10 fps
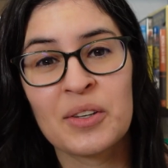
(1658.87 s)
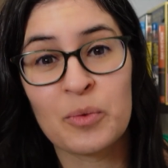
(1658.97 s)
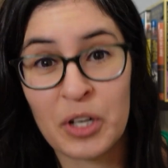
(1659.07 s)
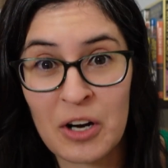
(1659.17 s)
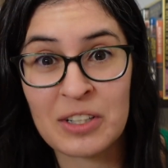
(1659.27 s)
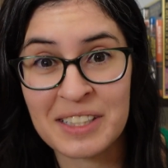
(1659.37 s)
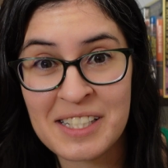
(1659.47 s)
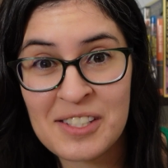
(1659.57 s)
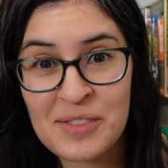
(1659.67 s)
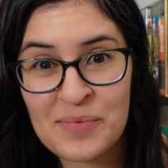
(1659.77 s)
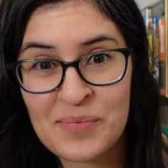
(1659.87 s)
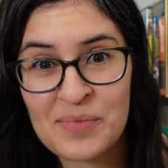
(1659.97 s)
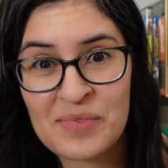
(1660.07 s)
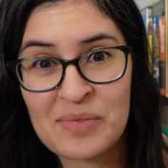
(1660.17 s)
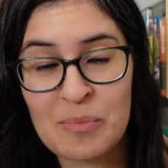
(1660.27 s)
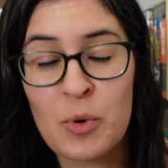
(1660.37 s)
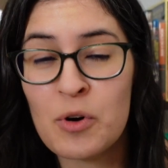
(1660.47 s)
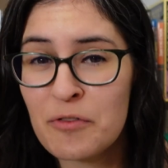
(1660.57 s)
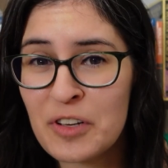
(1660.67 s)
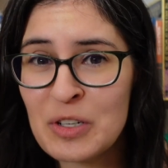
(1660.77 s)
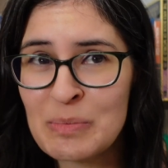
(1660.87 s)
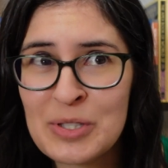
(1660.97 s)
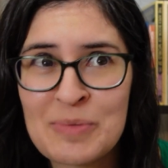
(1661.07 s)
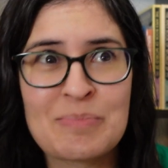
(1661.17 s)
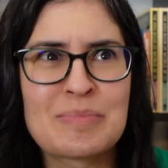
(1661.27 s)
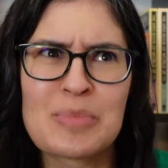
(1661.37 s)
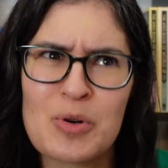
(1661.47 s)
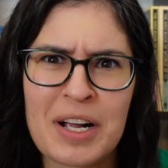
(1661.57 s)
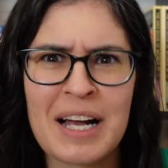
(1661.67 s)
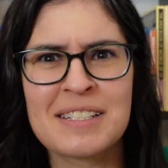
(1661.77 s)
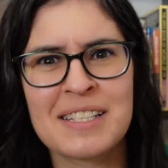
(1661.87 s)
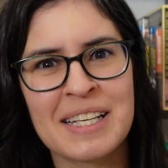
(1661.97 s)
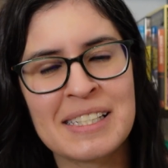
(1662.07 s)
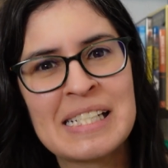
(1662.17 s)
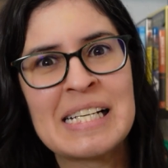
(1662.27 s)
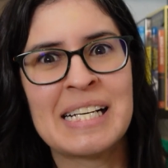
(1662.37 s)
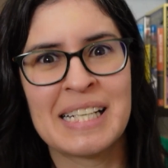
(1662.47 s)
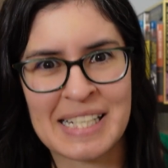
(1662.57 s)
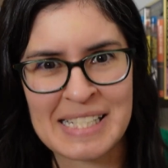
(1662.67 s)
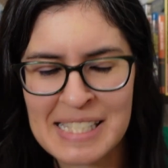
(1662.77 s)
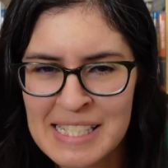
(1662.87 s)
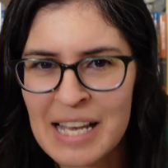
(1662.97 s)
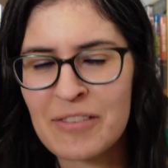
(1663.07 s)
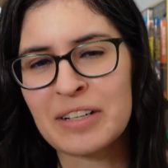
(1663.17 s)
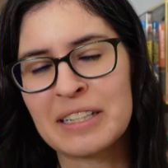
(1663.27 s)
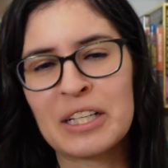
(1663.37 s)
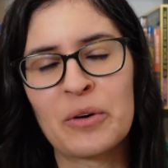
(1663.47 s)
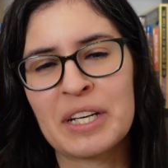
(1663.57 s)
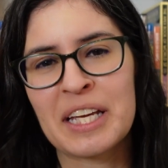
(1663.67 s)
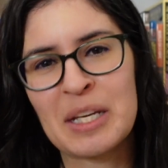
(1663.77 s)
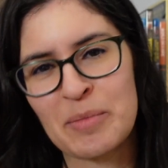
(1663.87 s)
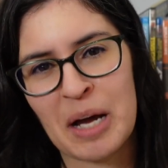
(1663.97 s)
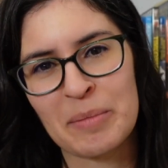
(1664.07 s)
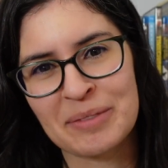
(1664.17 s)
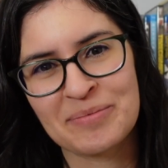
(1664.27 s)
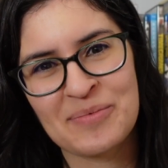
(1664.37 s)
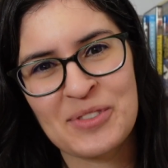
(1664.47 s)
Regardless, more films, more content is definitely going to keep coming,